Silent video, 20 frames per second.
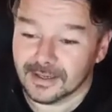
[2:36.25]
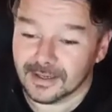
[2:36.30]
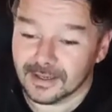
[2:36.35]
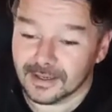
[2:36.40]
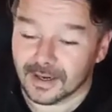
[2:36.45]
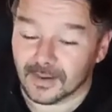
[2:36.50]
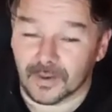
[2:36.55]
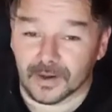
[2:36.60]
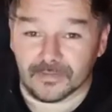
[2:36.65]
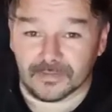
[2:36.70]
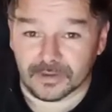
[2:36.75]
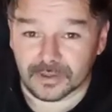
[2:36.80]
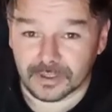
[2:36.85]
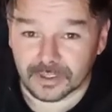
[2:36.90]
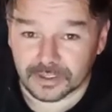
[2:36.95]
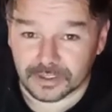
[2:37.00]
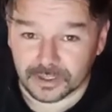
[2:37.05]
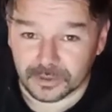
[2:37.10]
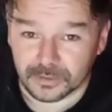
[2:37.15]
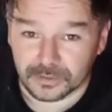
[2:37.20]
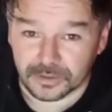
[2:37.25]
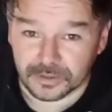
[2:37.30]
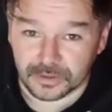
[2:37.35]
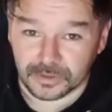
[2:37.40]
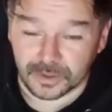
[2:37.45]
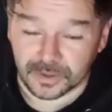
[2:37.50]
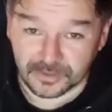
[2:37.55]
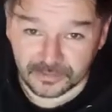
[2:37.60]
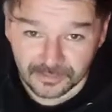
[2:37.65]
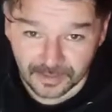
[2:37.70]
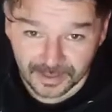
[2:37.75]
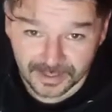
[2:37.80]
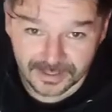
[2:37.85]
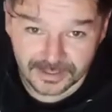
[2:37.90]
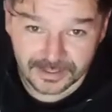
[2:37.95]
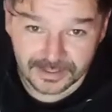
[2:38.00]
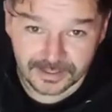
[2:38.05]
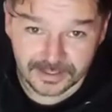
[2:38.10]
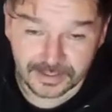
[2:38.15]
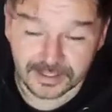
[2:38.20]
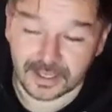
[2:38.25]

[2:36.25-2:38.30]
However, due to advice